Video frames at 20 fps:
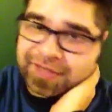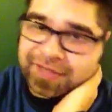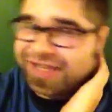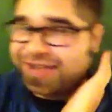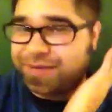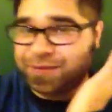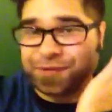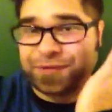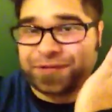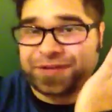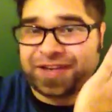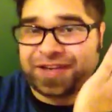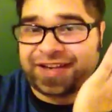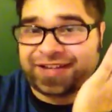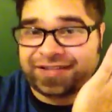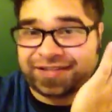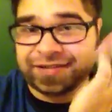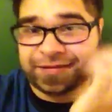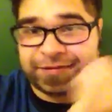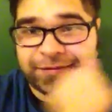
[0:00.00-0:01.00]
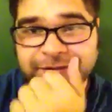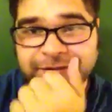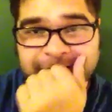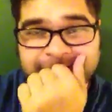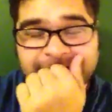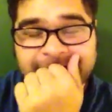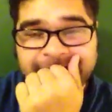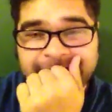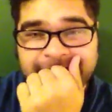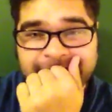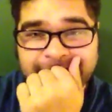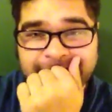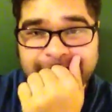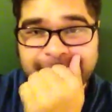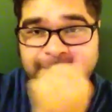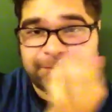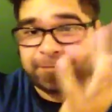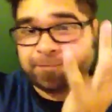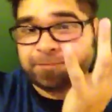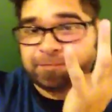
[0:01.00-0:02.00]
I keep switching hands,
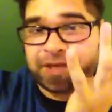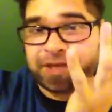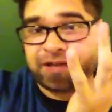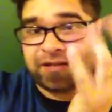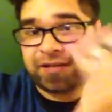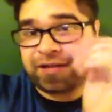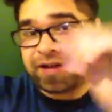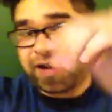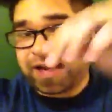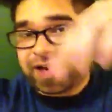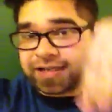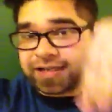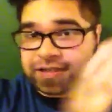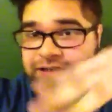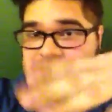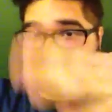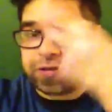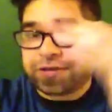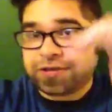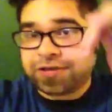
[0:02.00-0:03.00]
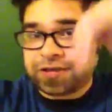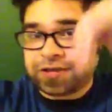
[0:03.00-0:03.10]
and making a lot of hand gestures.